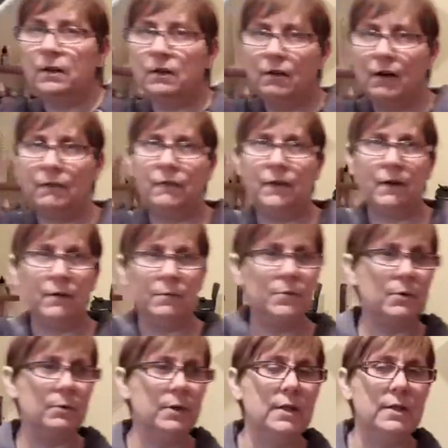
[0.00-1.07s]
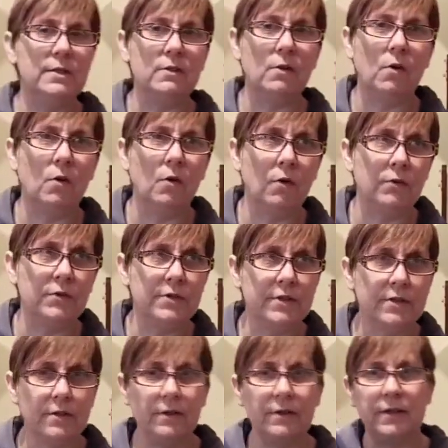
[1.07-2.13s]
Craft fair I'm doing is on
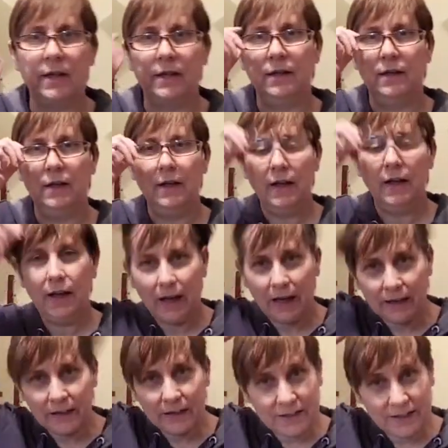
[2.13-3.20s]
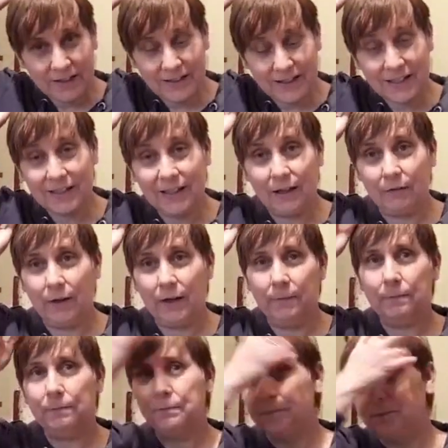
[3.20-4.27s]
Sunday, and it's at a distillery,
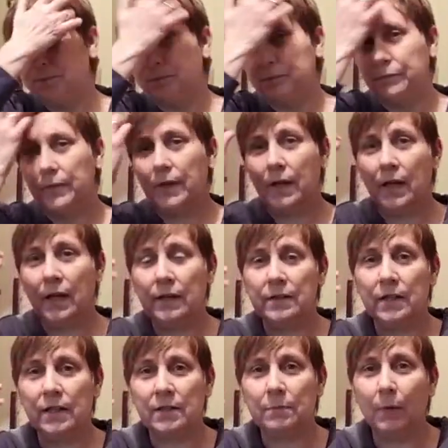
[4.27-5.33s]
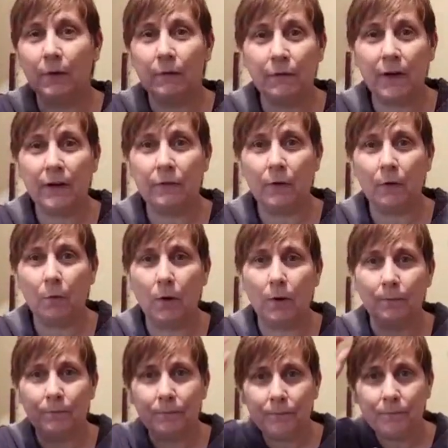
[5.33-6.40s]
and it's my favourite one.
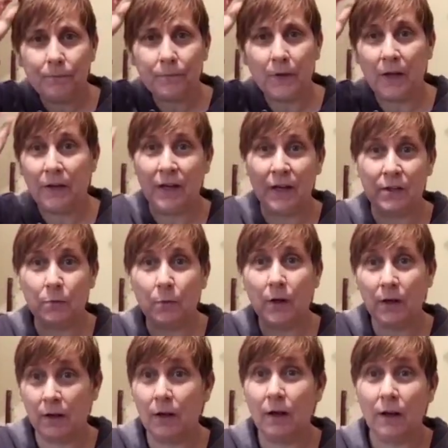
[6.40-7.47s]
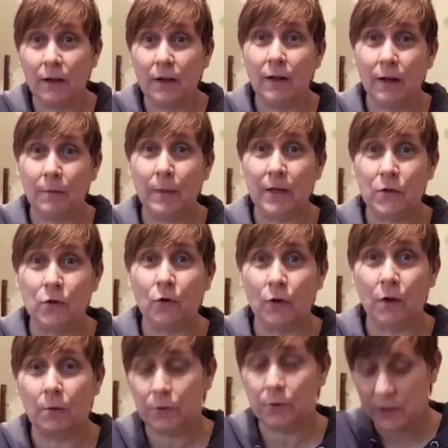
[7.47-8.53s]
And that's why I made sure I
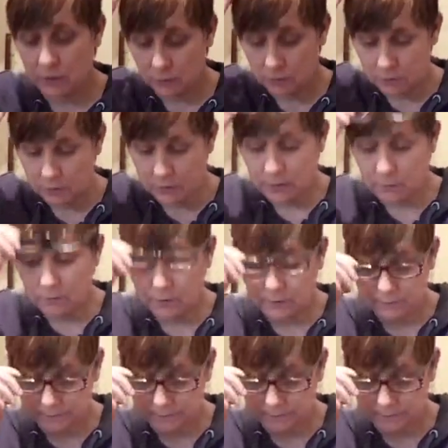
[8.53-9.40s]
was still doing that one.